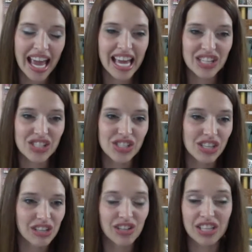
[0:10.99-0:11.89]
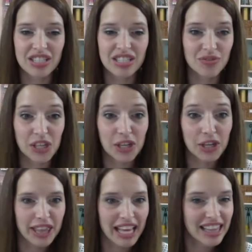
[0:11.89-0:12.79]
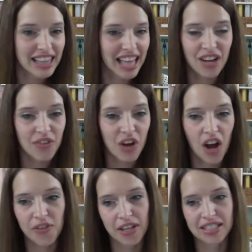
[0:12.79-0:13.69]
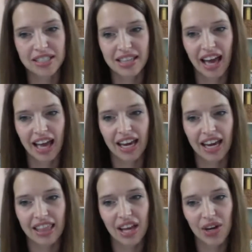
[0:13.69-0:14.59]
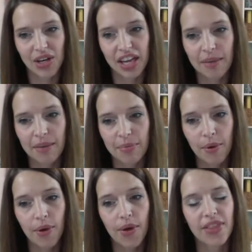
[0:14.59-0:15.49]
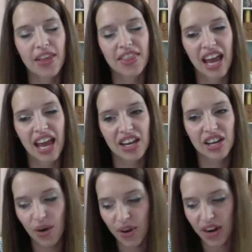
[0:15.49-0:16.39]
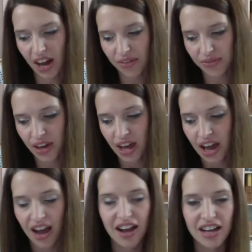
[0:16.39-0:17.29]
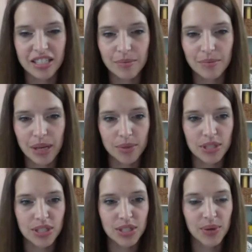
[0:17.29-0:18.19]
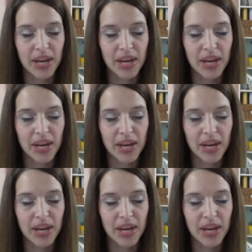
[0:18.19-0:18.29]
is just fear and like lack of confidence that they are capable and that they know enough to be able to do it.